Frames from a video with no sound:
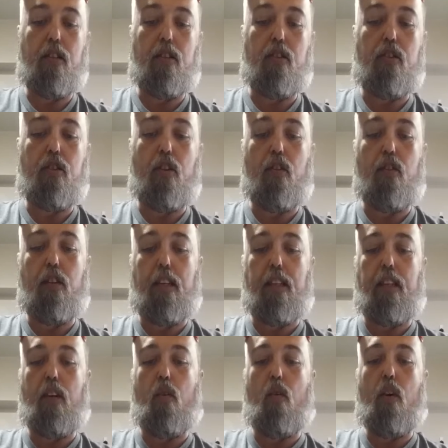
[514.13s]
so
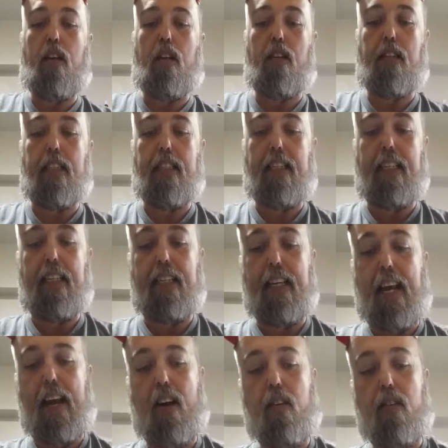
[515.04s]
that the oil could get
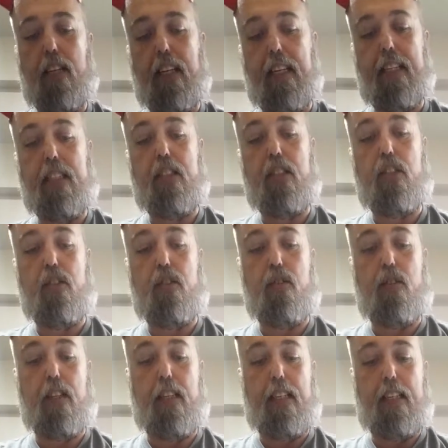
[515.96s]
down
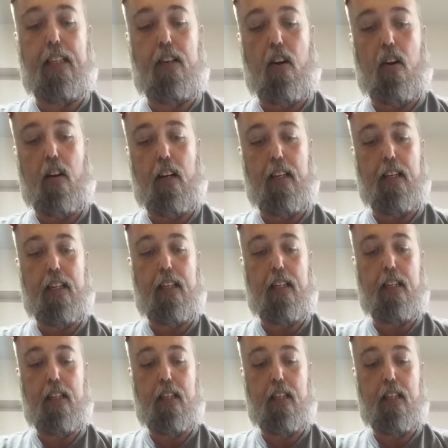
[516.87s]
into the garlic